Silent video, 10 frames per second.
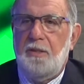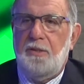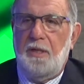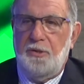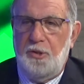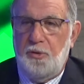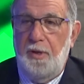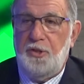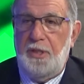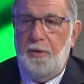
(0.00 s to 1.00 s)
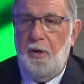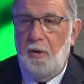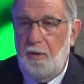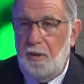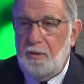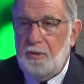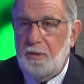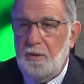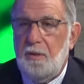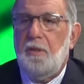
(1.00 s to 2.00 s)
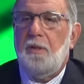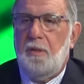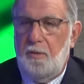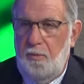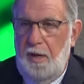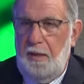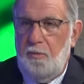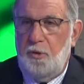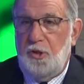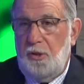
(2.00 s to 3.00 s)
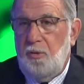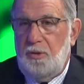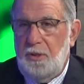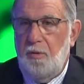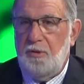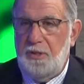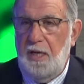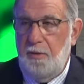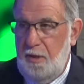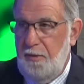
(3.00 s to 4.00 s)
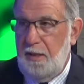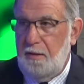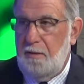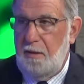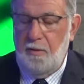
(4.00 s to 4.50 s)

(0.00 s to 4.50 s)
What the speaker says: Sales discretionary earnings, right, which includes their own salary, correct? Okay.